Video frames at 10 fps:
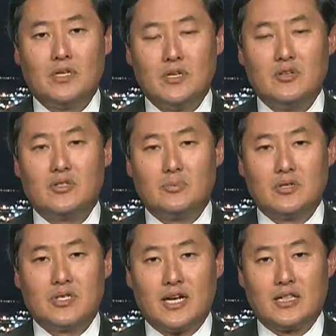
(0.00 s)
to use to
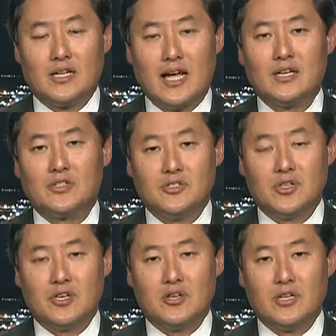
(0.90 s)
protect the national
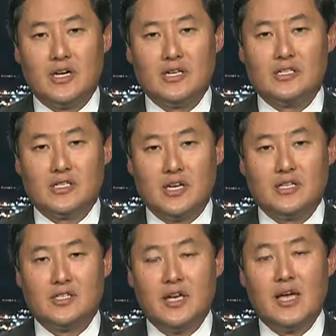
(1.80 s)
security of the United
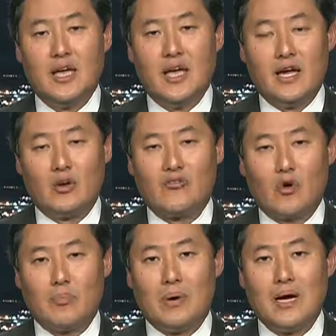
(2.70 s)
States and
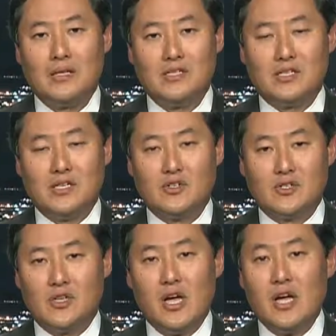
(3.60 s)
for our policy
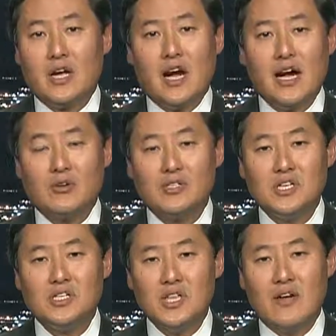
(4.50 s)
interests. Congress
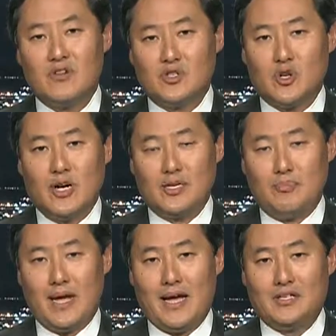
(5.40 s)
has never tried to
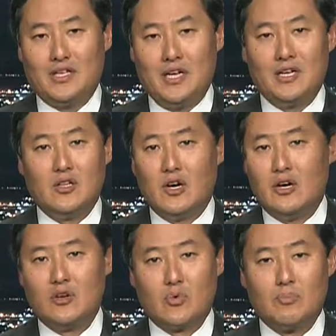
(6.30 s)
pass any law
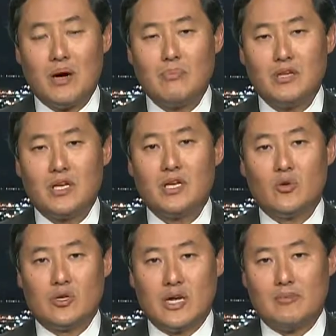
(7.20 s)
under Republican
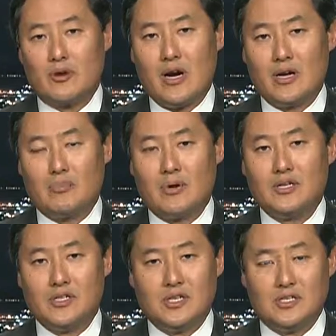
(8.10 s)
or Democratic
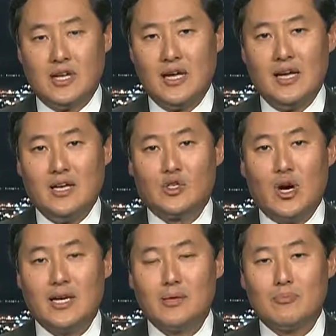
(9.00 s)
presidents
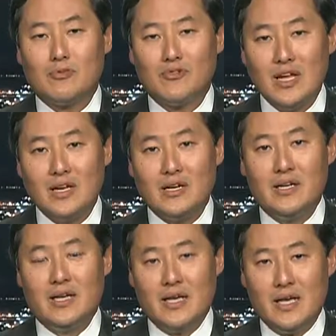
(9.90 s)
trying to prevent
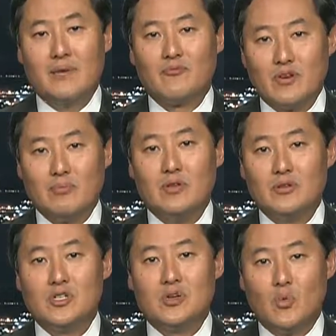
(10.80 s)
him from
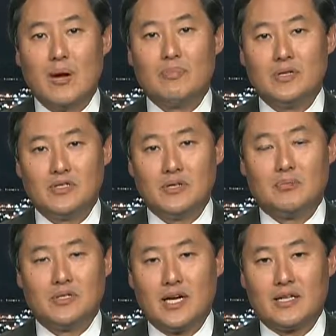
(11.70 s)
using weapons to
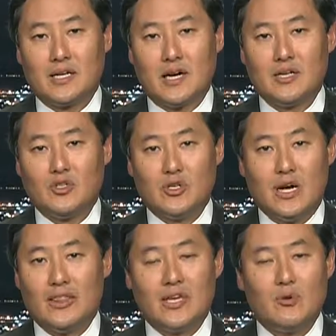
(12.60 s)
protect the
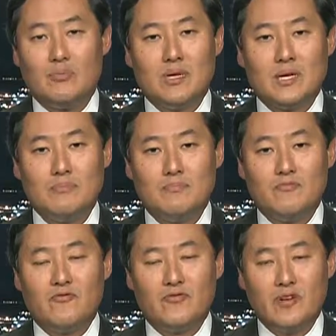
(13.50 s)
country. I think it would be
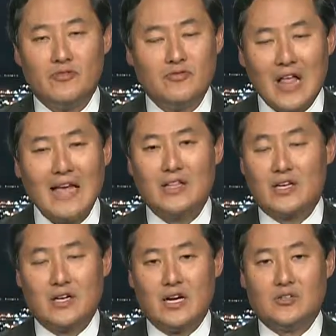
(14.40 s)

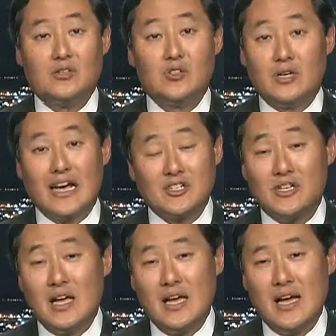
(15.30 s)
flatly unconstitutional, and
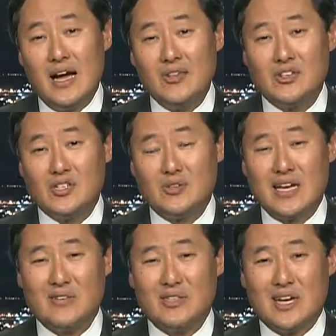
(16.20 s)
actually, I think shows
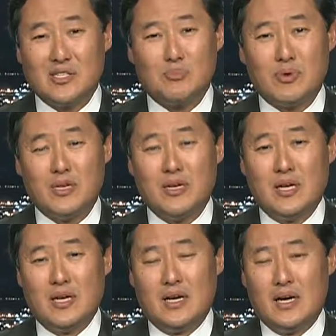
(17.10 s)
how desperate
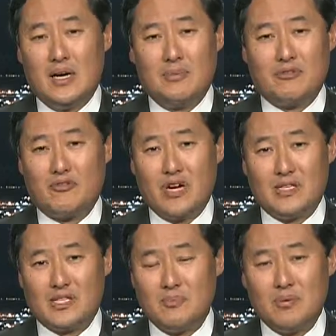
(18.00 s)
I'm
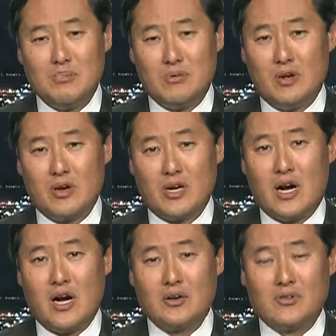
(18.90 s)
afraid some people are in
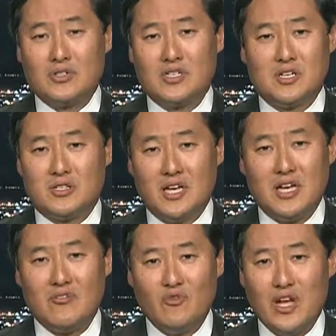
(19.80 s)
Congress to
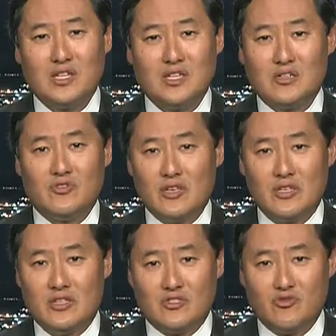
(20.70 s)
take advantage of this